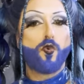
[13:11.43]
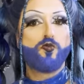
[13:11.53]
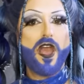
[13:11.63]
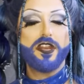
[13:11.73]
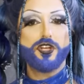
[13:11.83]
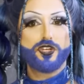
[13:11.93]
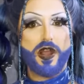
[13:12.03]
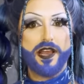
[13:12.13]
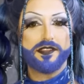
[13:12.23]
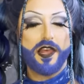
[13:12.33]
red
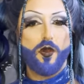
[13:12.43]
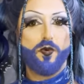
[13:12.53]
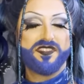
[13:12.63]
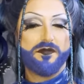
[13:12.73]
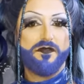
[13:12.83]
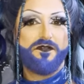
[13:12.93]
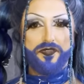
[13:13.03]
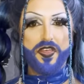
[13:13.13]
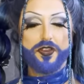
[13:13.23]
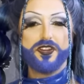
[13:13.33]
dress with some
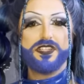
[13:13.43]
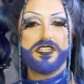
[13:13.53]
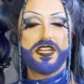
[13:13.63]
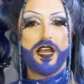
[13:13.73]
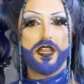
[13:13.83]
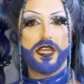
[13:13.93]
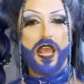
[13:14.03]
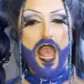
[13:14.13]
feathered detailing